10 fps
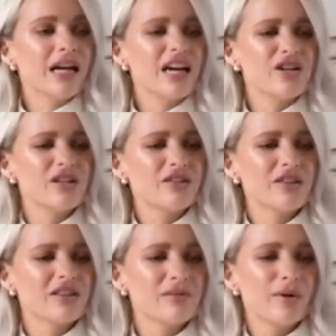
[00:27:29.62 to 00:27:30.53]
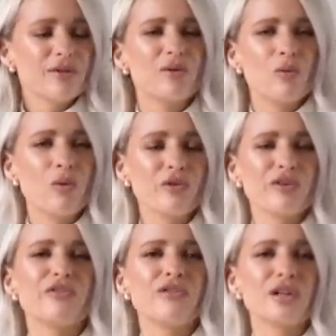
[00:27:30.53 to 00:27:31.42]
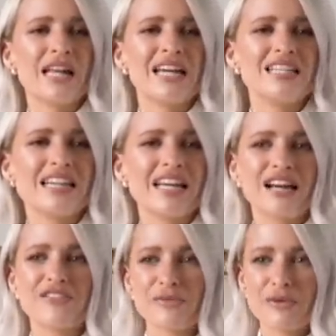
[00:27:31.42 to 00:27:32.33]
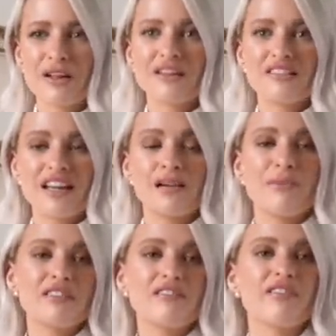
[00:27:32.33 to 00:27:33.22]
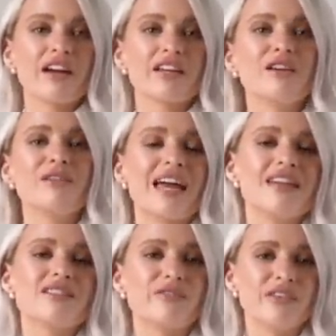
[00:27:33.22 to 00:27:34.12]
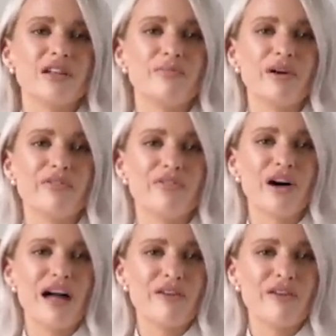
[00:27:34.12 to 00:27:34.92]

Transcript: and she's just the most wonderful lady. I just want to say a massive thank you again to Phillipa for